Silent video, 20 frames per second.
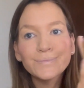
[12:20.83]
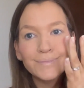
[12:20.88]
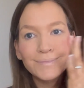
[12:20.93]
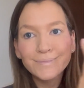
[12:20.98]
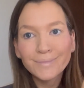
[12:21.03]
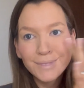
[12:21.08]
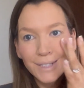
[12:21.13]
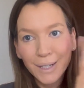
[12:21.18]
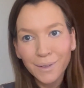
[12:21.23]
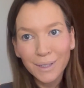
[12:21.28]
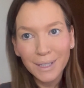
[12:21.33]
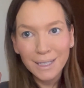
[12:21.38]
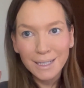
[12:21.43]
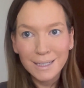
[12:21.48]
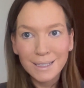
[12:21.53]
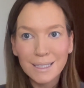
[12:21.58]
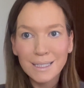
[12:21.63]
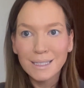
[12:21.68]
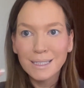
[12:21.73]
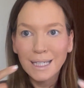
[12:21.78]
So you
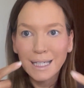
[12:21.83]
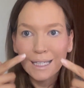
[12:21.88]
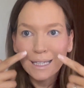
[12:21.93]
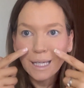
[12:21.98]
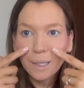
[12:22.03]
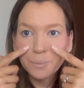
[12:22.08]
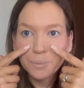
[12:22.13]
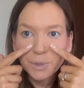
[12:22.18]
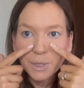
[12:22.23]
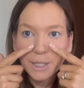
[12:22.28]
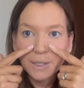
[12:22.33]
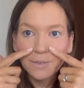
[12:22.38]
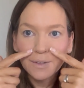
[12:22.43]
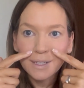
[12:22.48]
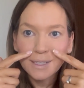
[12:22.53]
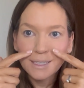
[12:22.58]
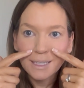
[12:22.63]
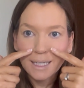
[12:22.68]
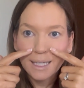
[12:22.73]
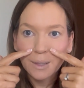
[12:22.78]
can see, like,
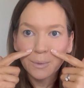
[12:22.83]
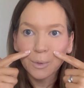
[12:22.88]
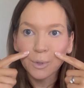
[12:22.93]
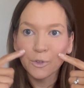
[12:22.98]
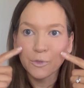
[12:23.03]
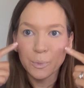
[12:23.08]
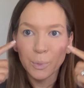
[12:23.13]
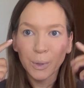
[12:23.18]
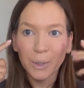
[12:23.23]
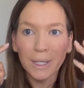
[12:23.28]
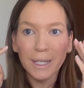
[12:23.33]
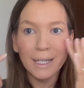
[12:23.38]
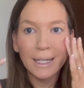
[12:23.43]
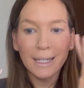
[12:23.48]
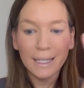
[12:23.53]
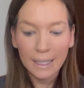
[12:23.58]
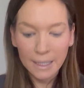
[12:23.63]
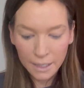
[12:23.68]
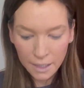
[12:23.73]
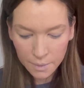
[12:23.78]
previously I would have put it
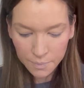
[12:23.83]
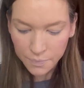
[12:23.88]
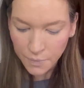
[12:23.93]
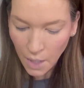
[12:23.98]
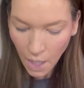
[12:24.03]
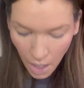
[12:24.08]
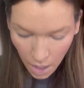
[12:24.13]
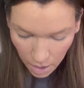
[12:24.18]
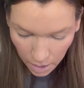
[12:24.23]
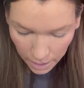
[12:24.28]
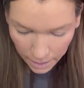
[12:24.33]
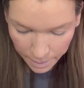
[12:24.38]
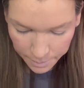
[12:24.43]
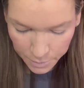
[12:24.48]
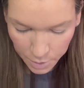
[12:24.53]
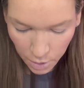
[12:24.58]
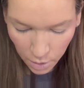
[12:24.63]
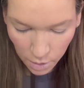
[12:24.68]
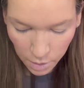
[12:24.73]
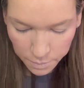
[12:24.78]
here. I'm
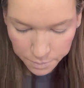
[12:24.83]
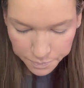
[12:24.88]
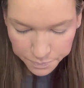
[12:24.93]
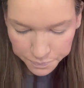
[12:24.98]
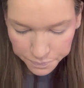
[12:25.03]
not.